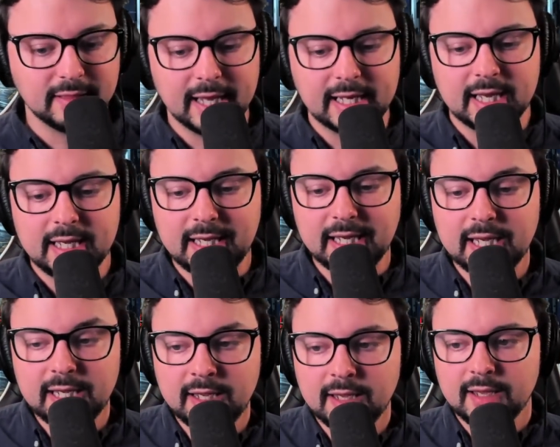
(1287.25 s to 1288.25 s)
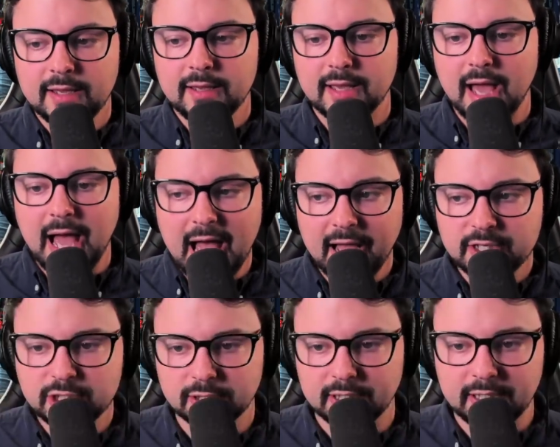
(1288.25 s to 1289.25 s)
Like, he
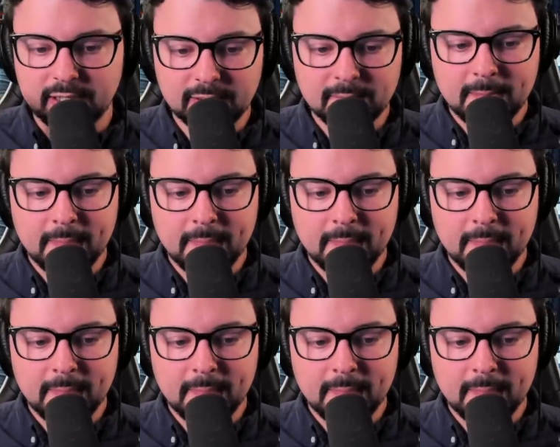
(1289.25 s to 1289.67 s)
actually